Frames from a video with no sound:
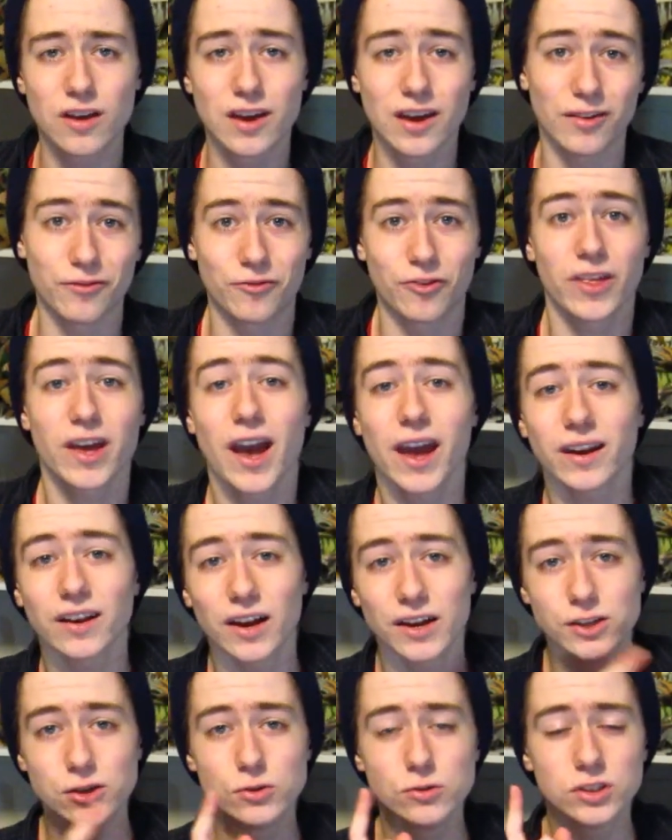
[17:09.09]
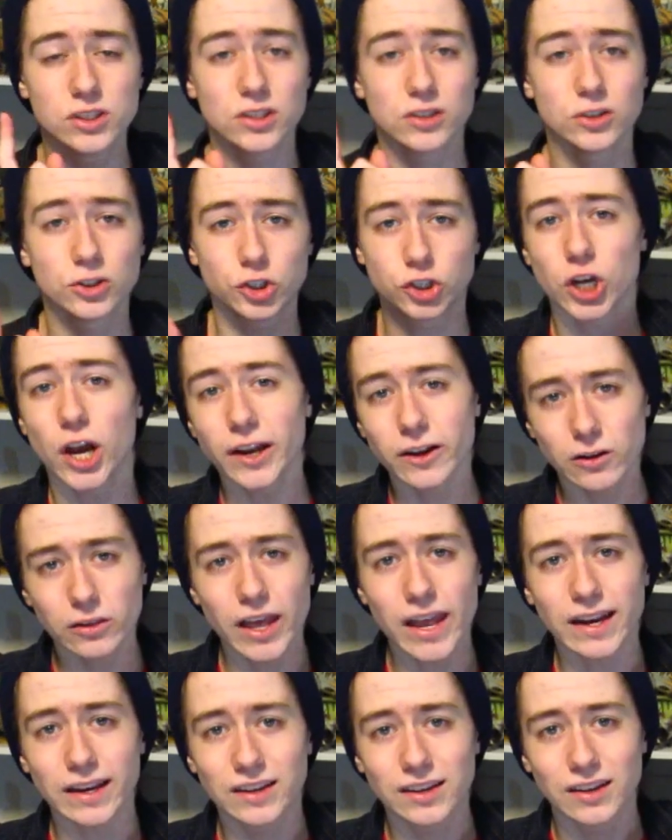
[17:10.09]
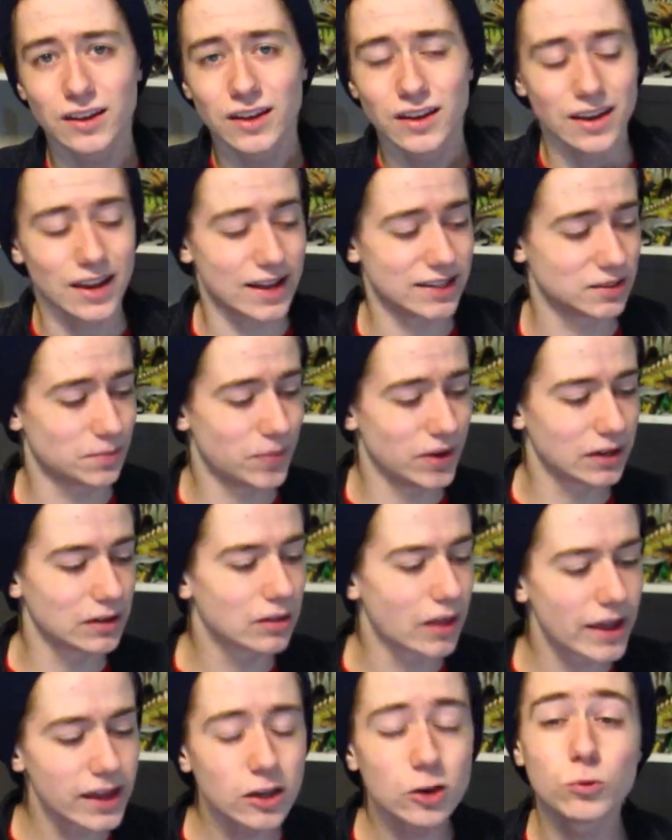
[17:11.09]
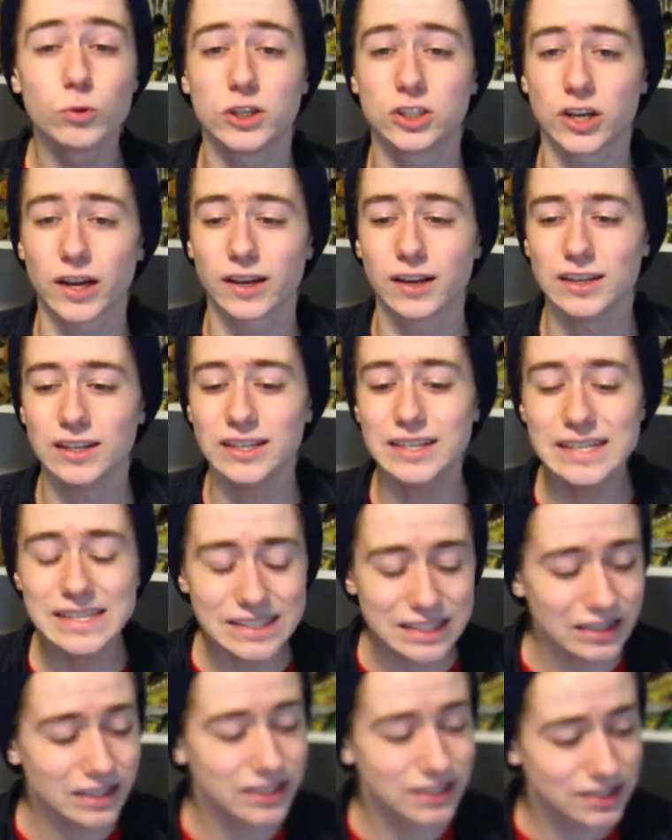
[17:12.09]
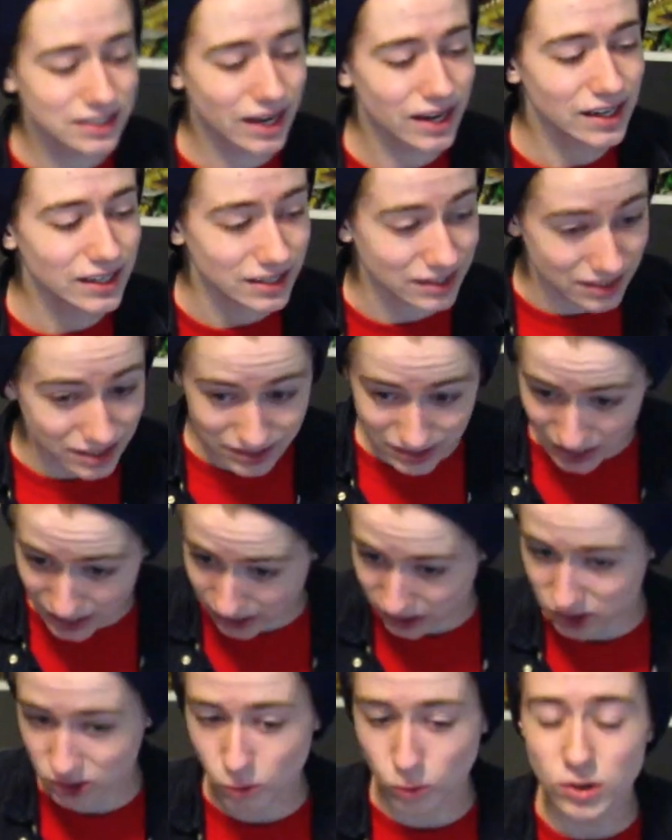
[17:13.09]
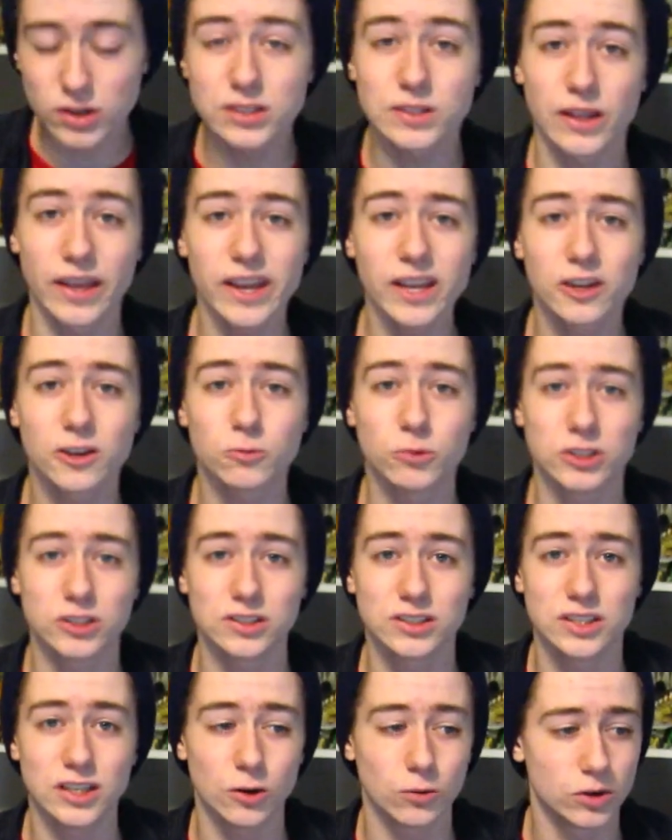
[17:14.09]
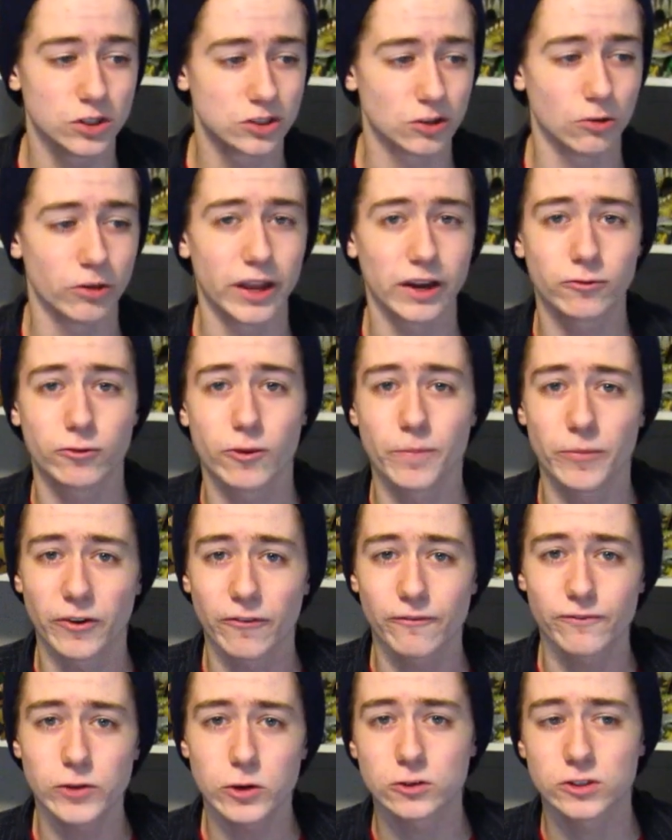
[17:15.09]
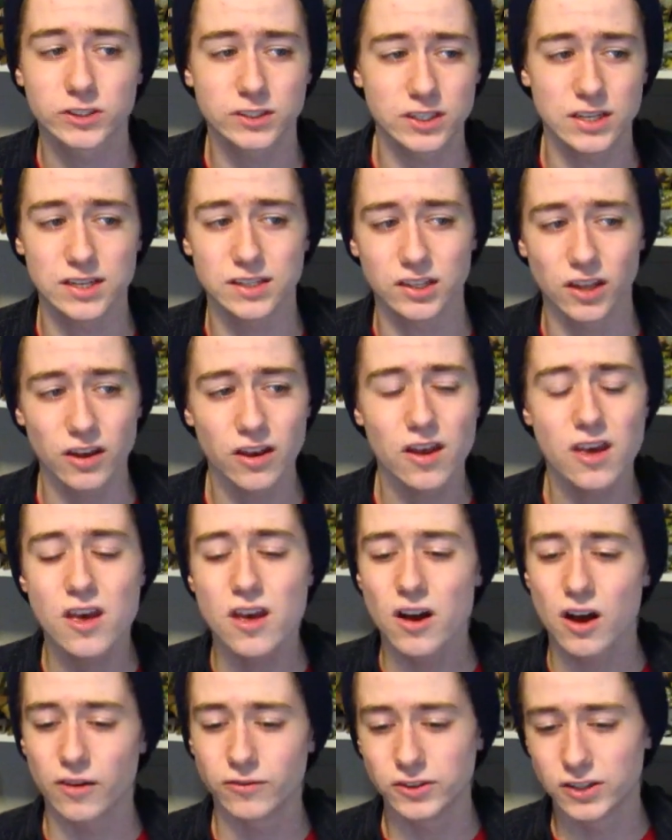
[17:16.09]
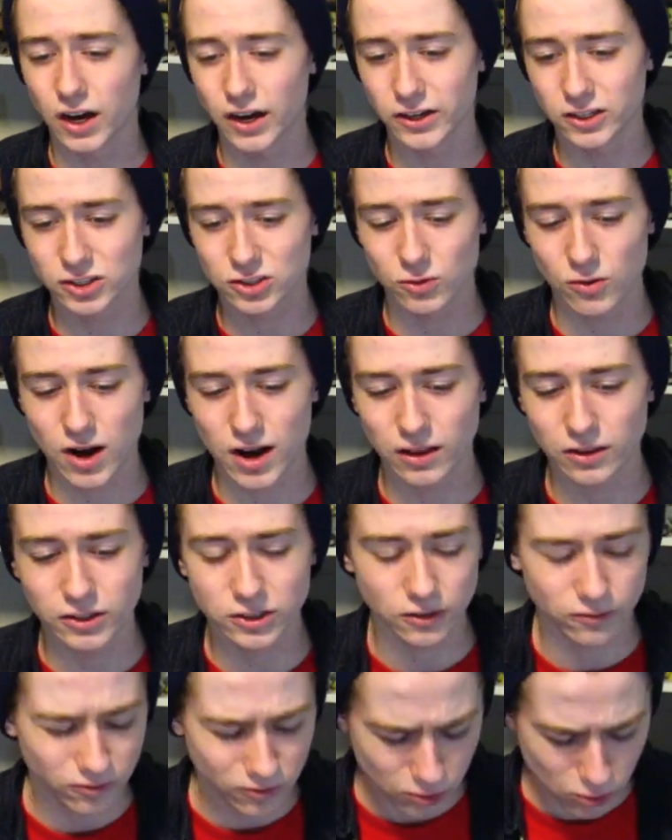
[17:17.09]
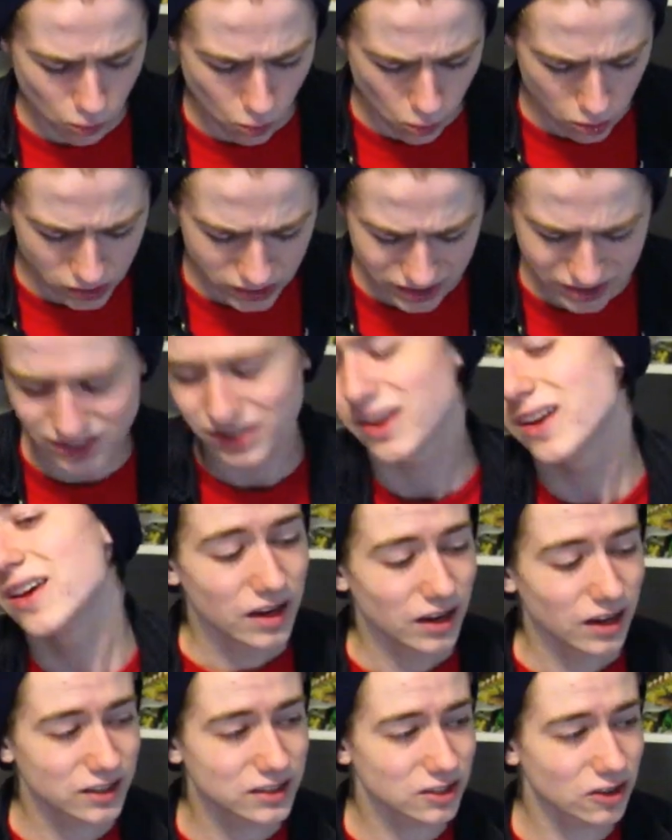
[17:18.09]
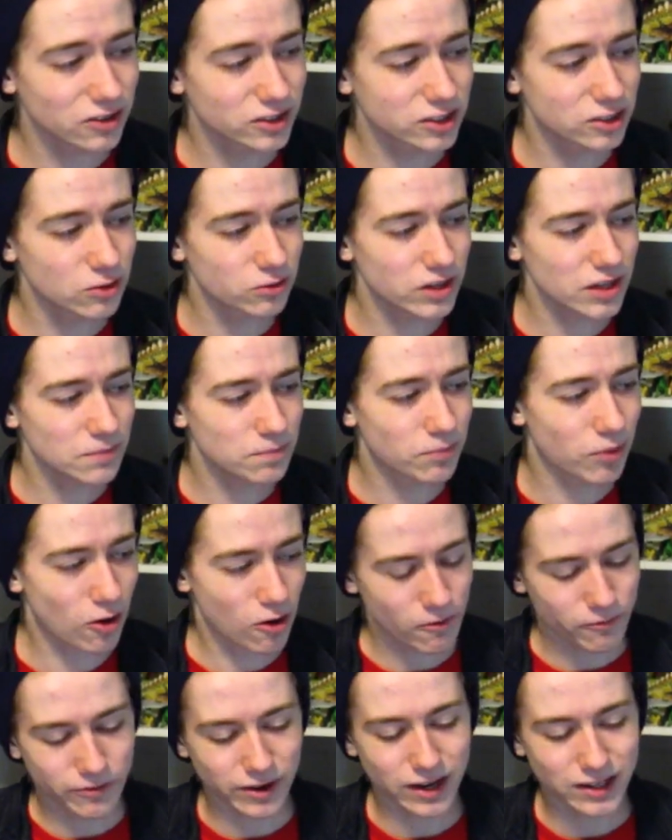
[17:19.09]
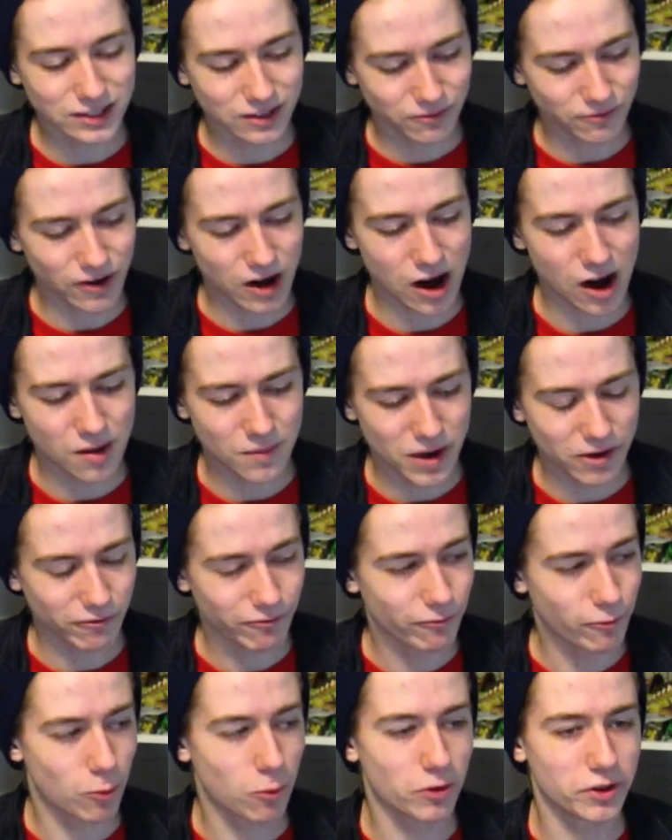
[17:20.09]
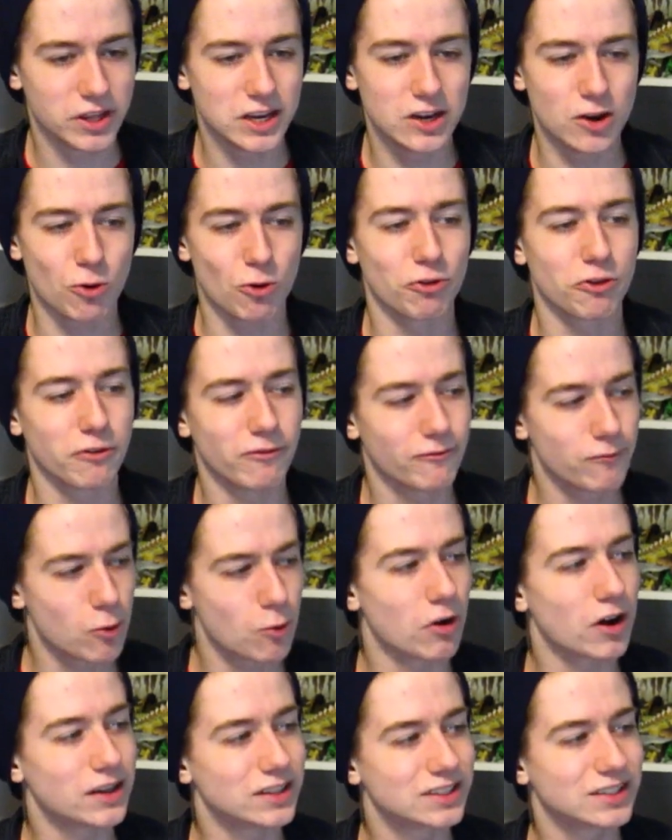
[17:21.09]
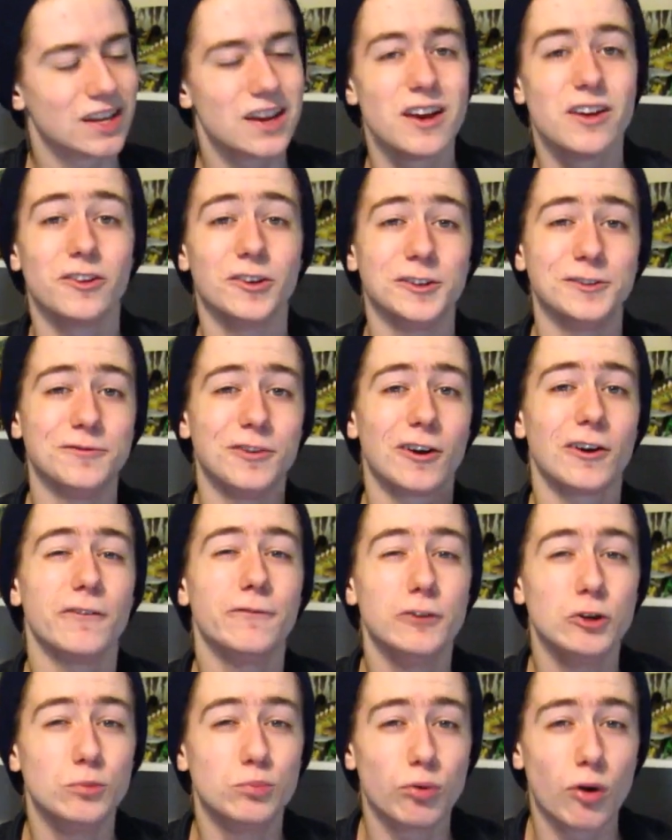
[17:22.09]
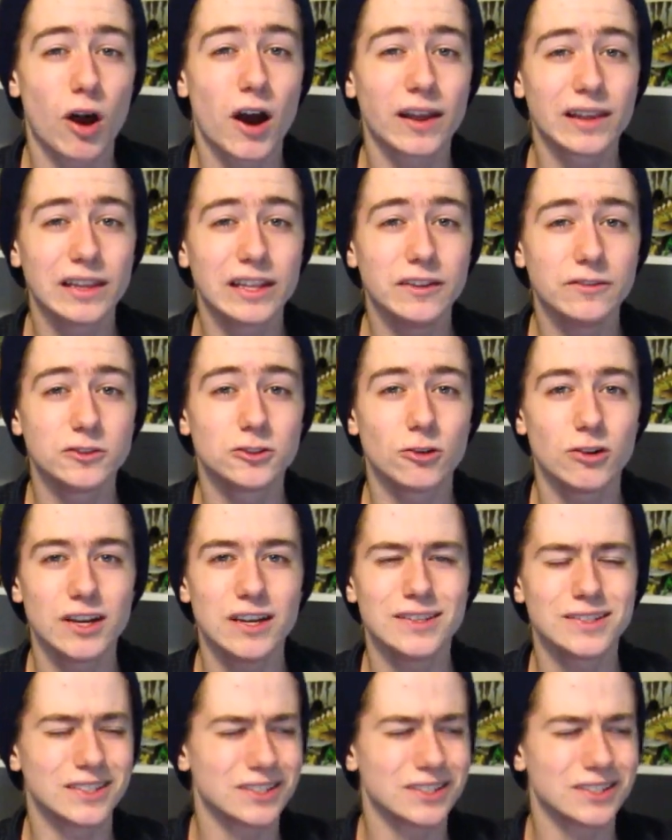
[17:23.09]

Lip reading: And for that, I used China Lake. It has a big lake, which I can easily say is Stegosaurus Lake, which is the original lake from the first season of Dinosaur Island, of course. It's also the perfect environment for the northern forest. There's very few broadleaf trees.